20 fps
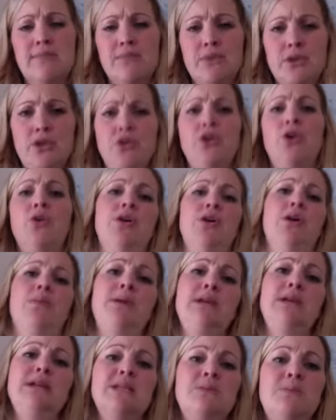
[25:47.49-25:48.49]
yoga
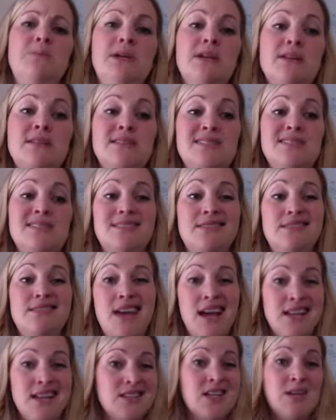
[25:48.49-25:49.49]
piece, because
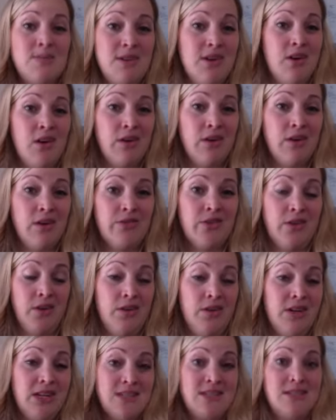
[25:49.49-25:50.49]
that's going to be hard for little
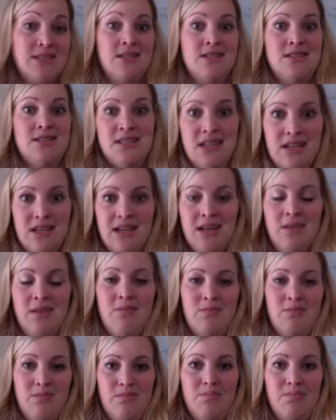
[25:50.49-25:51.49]
kids to sit
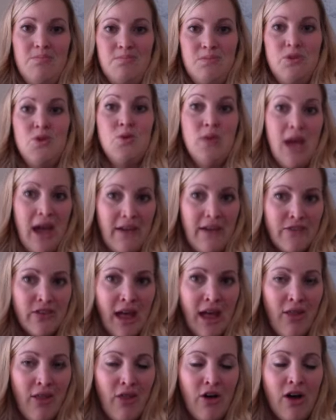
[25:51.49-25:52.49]
and do that for
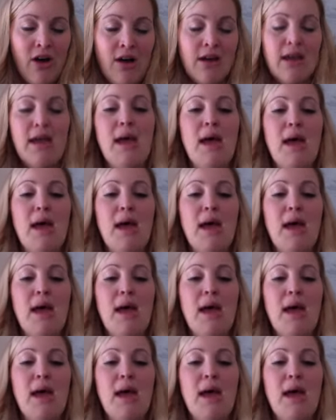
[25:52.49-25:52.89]
that long.